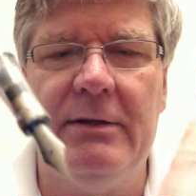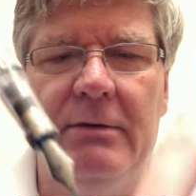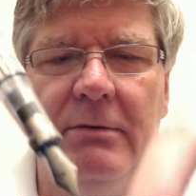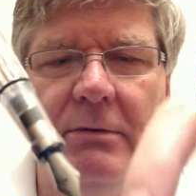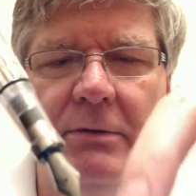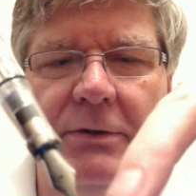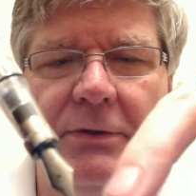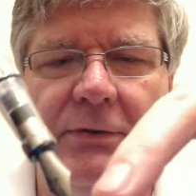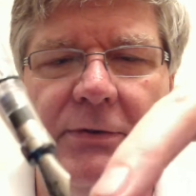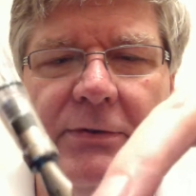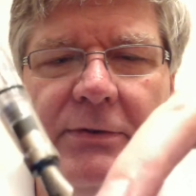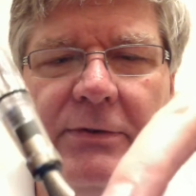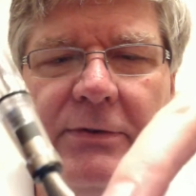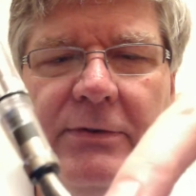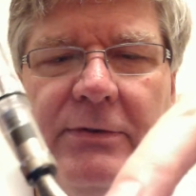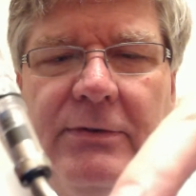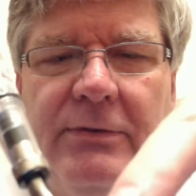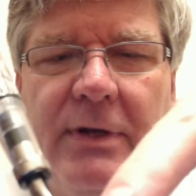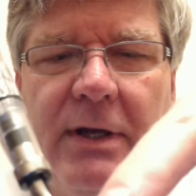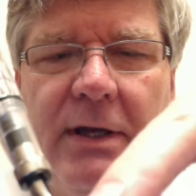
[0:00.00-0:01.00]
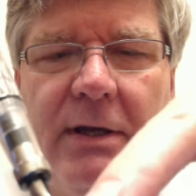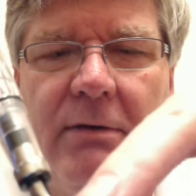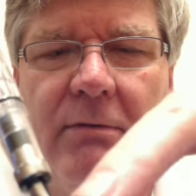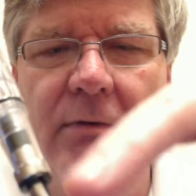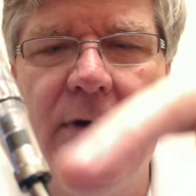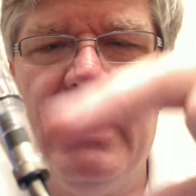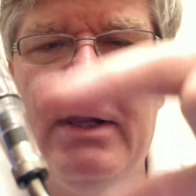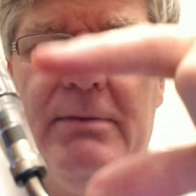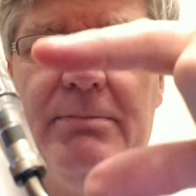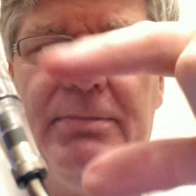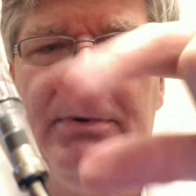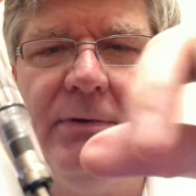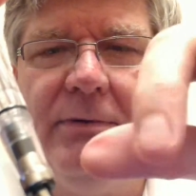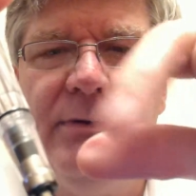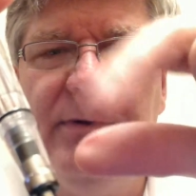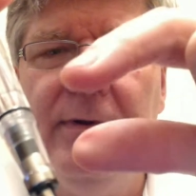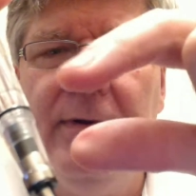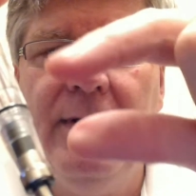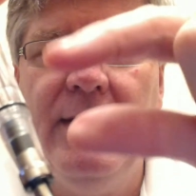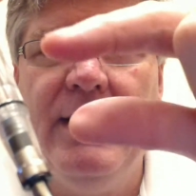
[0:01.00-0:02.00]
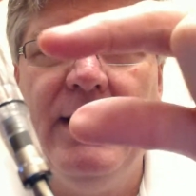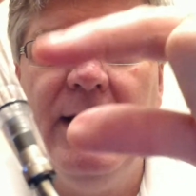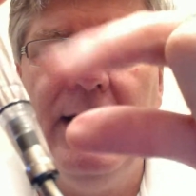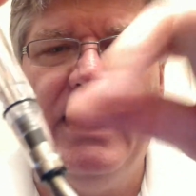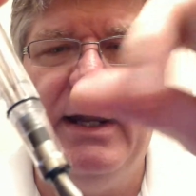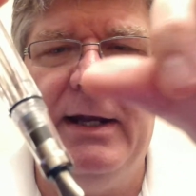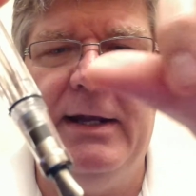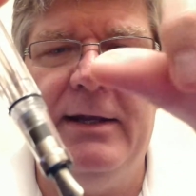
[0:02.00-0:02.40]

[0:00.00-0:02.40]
it will just suck it right up and